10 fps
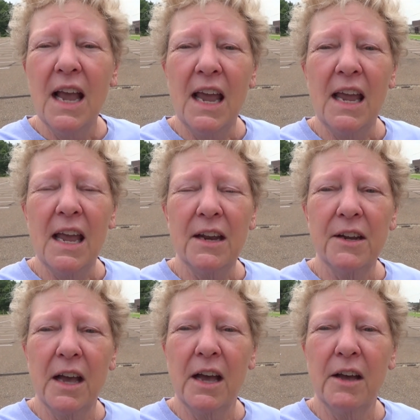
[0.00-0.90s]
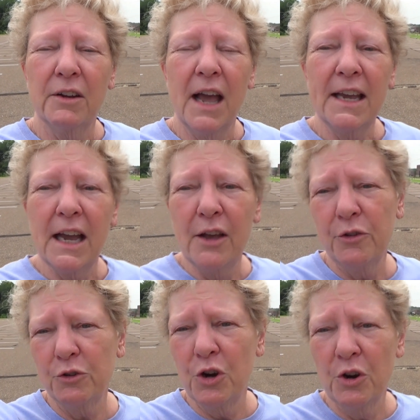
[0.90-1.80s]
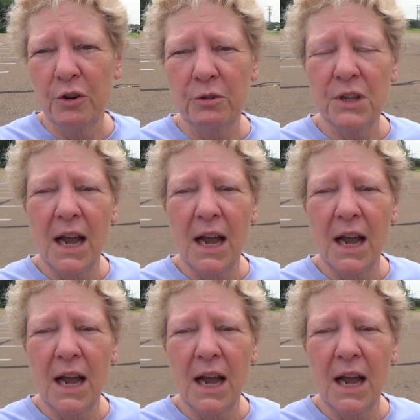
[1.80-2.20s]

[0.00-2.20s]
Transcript: And like other turns,